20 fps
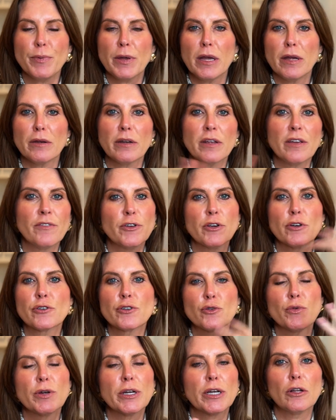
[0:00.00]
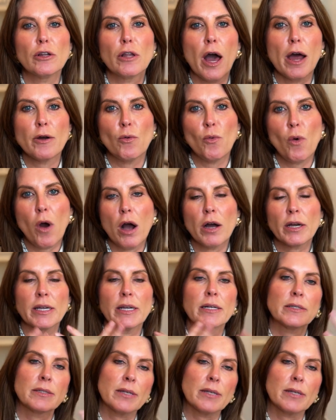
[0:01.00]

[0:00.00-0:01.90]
And if you're doing a lot of walking,